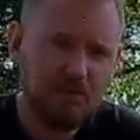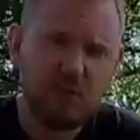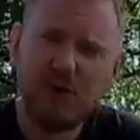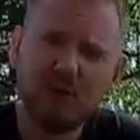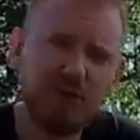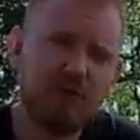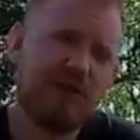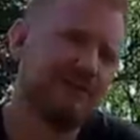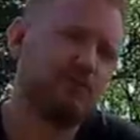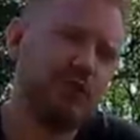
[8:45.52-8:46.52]
Throughout, it
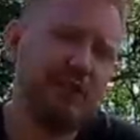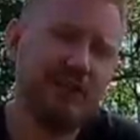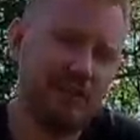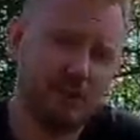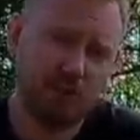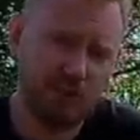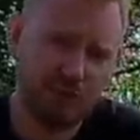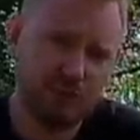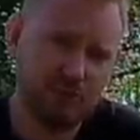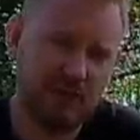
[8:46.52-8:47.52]
felt really thought through.